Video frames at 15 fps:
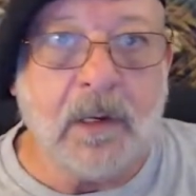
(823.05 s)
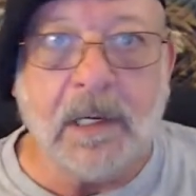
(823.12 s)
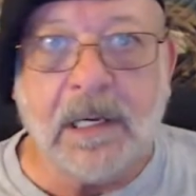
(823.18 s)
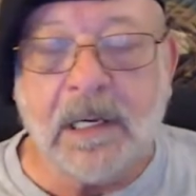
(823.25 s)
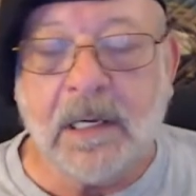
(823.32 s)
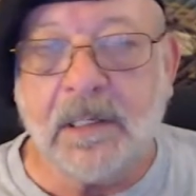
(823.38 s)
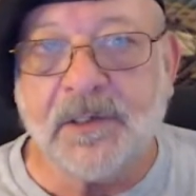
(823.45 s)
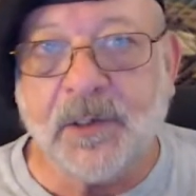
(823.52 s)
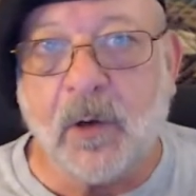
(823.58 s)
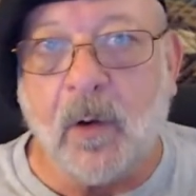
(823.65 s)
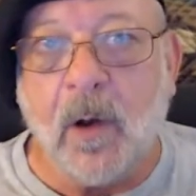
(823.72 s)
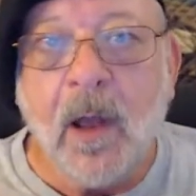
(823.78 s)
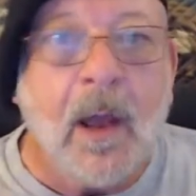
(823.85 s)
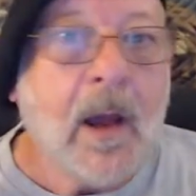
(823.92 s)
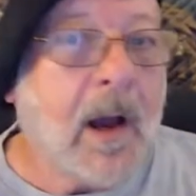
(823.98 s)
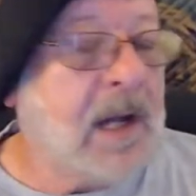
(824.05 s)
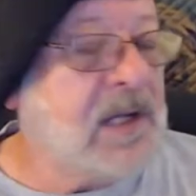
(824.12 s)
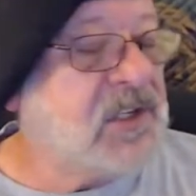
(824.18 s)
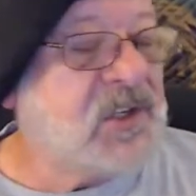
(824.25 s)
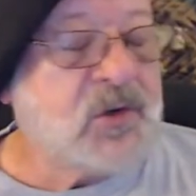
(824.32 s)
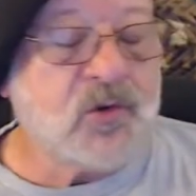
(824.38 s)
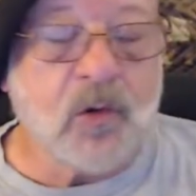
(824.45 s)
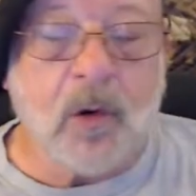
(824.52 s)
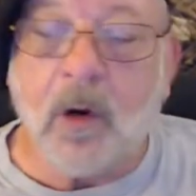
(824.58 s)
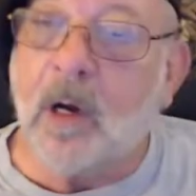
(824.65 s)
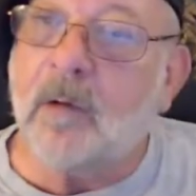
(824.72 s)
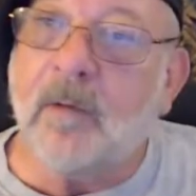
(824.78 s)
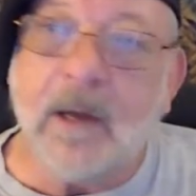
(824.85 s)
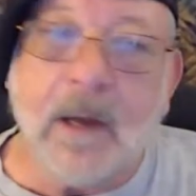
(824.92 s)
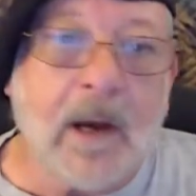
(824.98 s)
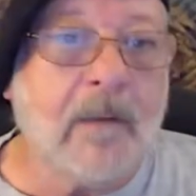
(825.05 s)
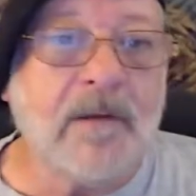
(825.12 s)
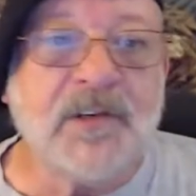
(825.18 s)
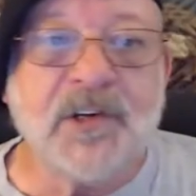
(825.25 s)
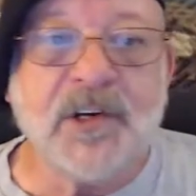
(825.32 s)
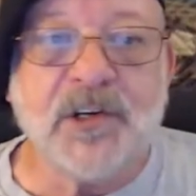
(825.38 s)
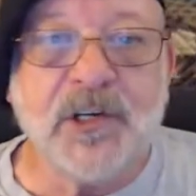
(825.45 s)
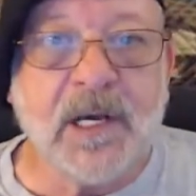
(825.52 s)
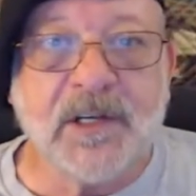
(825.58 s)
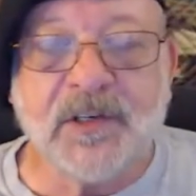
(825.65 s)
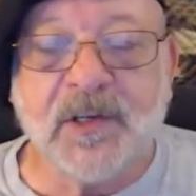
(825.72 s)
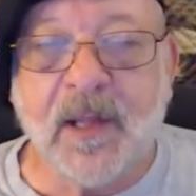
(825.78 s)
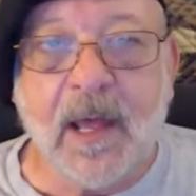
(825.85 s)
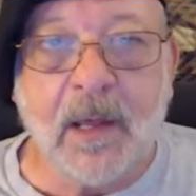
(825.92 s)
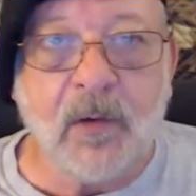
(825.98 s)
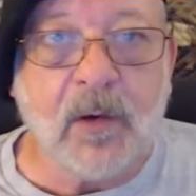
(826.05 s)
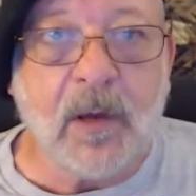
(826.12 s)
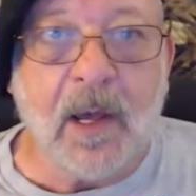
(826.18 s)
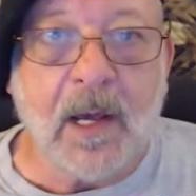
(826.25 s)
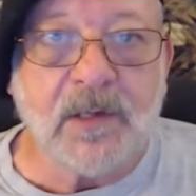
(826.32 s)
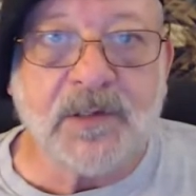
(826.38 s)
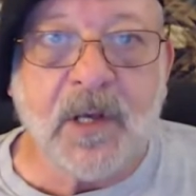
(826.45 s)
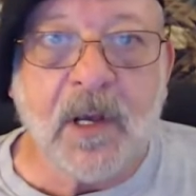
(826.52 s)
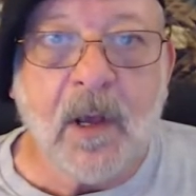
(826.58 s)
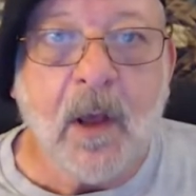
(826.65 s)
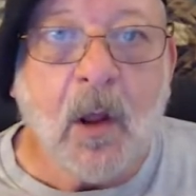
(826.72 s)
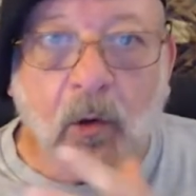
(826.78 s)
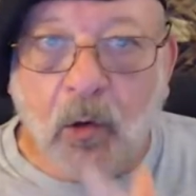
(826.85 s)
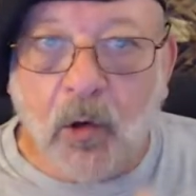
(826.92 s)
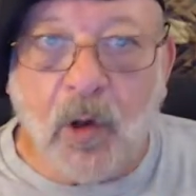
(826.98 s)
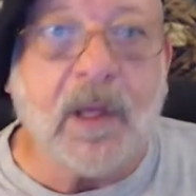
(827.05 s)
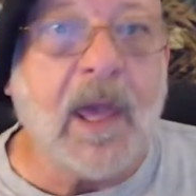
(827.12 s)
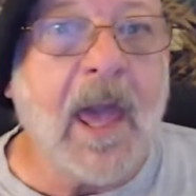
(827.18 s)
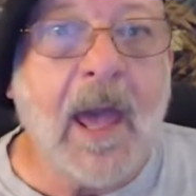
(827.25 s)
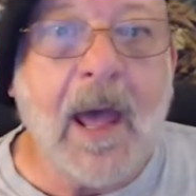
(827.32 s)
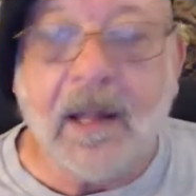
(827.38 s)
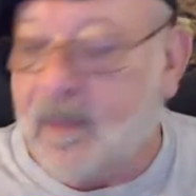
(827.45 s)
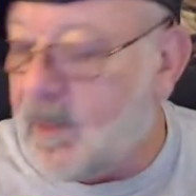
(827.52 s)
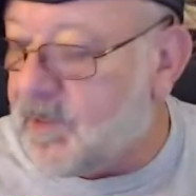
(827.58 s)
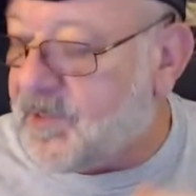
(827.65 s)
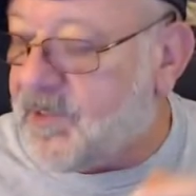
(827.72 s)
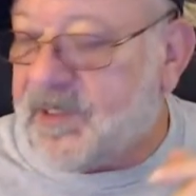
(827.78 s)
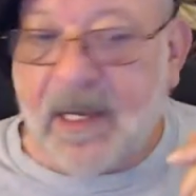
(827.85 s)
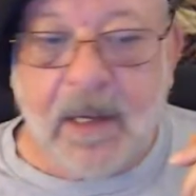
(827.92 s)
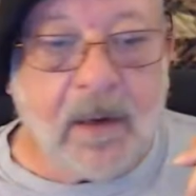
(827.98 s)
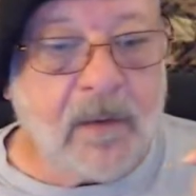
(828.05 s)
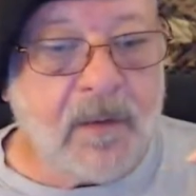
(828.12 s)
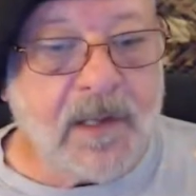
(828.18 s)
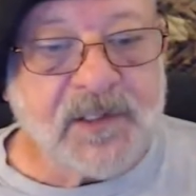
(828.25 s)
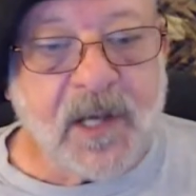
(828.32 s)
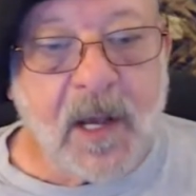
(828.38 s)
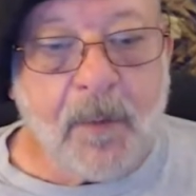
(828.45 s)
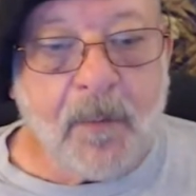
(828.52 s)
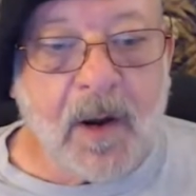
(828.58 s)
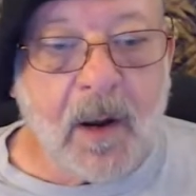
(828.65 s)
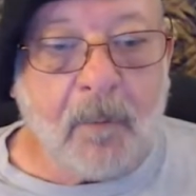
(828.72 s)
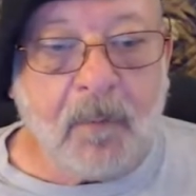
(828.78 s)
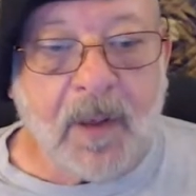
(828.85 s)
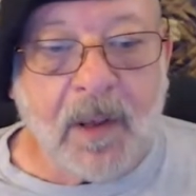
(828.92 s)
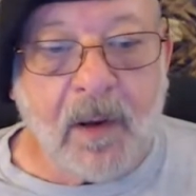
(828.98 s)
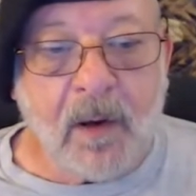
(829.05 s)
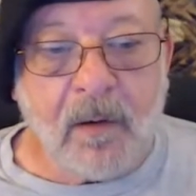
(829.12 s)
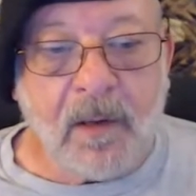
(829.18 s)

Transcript: And so I strongly, highly suggest that you guys look at this sale that's coming up here.